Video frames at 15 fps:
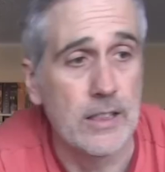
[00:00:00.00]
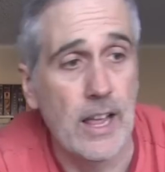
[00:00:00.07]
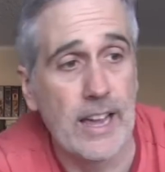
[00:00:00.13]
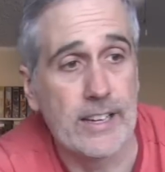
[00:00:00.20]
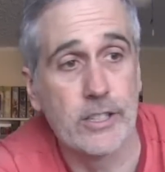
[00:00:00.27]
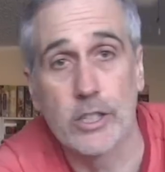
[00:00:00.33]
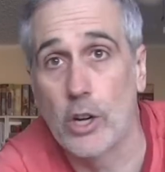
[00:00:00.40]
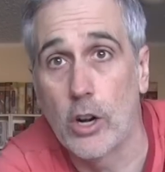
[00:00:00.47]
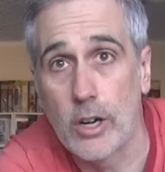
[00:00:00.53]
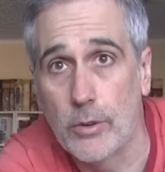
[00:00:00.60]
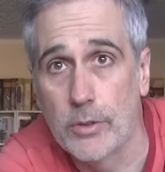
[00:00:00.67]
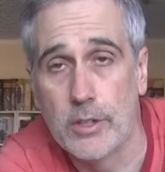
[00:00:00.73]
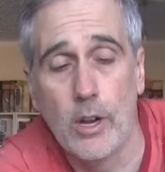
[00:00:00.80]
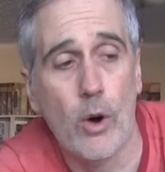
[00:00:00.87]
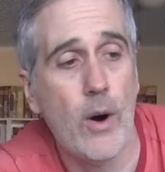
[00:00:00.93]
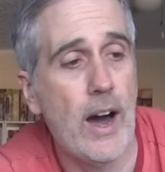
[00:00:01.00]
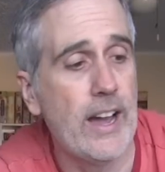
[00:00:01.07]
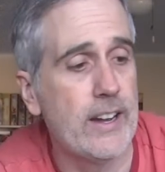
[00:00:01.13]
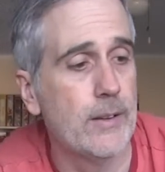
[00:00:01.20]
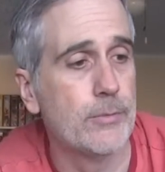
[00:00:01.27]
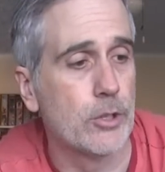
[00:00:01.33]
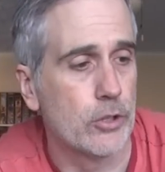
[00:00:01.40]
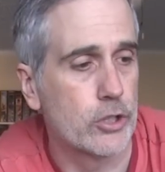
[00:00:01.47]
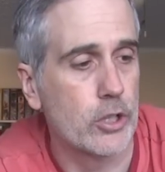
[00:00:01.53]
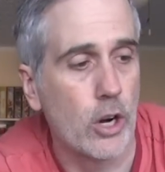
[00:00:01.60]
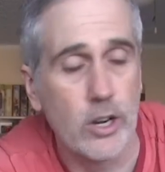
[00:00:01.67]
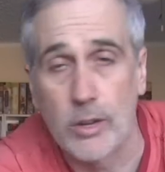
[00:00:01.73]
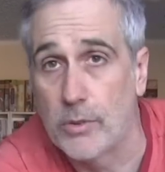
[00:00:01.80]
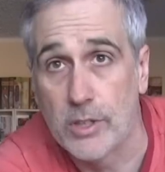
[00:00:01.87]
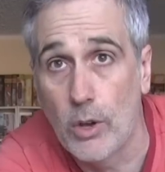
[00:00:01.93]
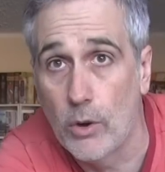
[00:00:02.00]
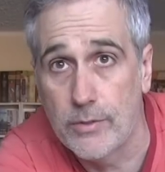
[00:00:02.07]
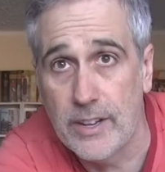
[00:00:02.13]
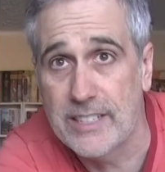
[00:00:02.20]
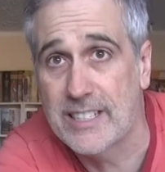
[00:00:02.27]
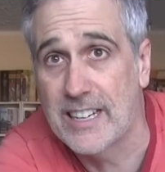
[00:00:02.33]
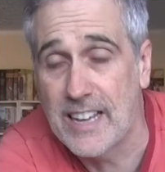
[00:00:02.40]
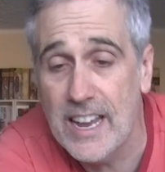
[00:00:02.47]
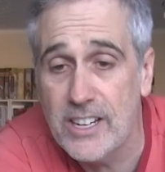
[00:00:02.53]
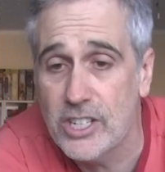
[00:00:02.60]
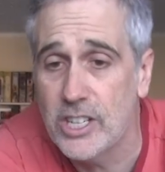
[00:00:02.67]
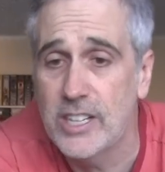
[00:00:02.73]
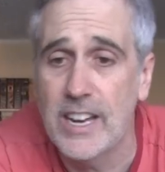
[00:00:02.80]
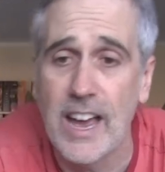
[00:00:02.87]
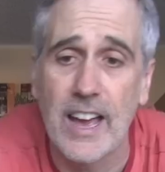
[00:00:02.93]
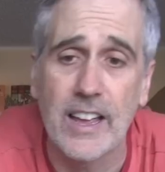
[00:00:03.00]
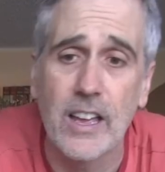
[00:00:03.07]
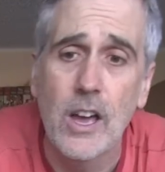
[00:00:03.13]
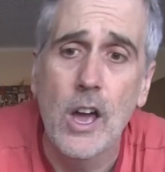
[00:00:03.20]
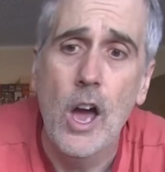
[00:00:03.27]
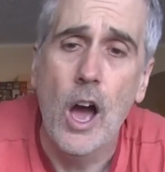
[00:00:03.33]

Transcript: like starting with no items or starting with no investigation deck,